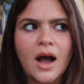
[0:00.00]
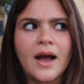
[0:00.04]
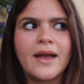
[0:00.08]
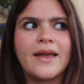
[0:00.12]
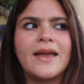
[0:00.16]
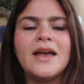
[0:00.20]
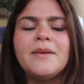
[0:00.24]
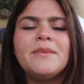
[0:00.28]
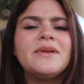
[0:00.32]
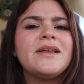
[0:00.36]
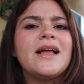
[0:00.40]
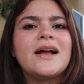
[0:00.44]
I
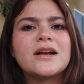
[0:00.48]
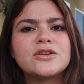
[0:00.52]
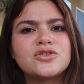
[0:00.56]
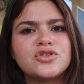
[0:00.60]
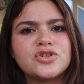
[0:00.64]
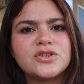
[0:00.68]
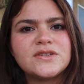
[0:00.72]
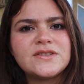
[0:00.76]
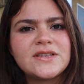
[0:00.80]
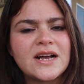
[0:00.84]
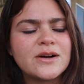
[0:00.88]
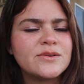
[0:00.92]
am an
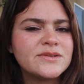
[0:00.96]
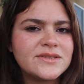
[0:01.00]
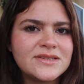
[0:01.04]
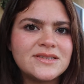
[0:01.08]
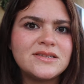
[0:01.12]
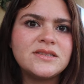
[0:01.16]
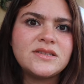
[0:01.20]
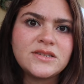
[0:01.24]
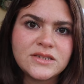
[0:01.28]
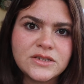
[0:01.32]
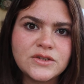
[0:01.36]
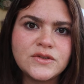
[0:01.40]
actress. I was
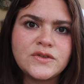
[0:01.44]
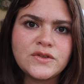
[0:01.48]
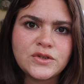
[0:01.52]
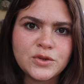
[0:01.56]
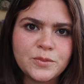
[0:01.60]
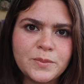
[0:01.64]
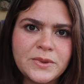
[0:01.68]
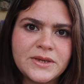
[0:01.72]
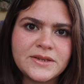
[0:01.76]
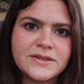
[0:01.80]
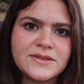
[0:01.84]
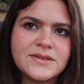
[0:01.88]
in
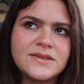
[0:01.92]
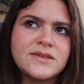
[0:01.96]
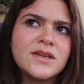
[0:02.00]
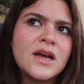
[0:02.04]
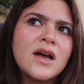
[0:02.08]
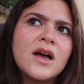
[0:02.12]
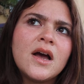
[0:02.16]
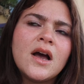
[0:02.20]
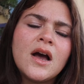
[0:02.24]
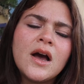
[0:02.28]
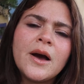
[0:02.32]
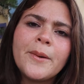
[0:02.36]
CSUB's
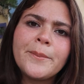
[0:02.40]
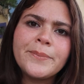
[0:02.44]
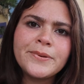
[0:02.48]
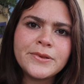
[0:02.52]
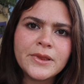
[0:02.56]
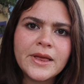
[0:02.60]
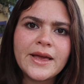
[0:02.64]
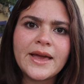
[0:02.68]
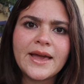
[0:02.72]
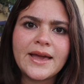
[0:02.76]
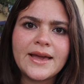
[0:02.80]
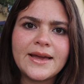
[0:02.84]

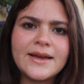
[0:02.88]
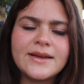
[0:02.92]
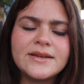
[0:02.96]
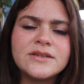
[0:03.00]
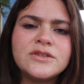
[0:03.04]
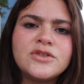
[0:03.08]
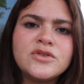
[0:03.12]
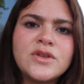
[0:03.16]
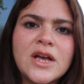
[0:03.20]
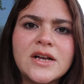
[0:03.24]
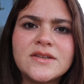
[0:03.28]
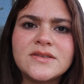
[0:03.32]
play
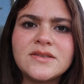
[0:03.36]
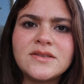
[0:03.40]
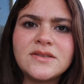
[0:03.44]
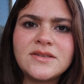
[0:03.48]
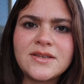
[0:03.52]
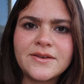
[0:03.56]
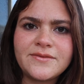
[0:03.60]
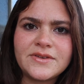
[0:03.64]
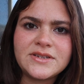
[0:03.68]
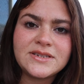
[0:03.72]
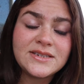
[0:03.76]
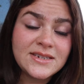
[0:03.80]
in
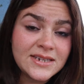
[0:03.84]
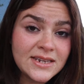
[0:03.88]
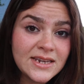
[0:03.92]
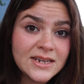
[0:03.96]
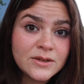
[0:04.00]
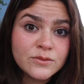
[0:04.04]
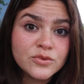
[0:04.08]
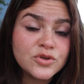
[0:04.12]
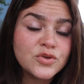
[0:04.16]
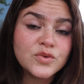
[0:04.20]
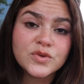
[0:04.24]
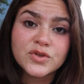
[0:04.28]

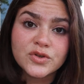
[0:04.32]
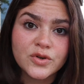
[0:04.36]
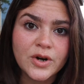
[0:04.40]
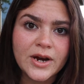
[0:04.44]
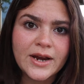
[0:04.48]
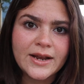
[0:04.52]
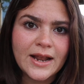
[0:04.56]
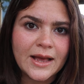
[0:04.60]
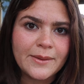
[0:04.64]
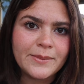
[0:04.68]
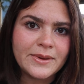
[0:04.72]
2017, which was great.